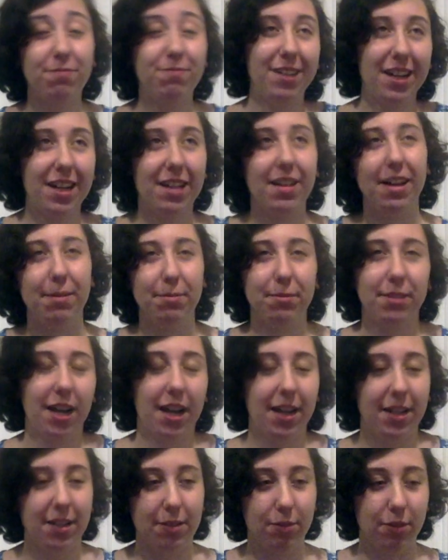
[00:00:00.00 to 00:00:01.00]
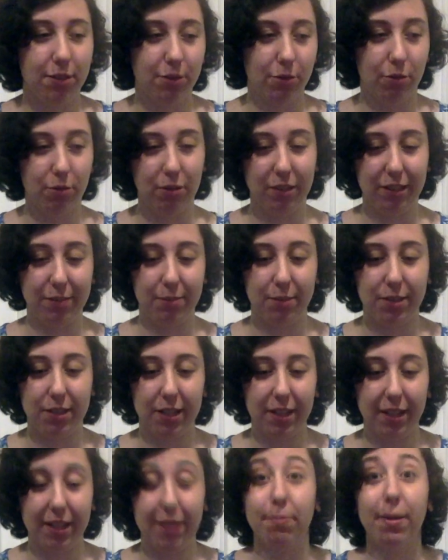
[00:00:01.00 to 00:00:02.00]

well, I'm kind of totally stealing,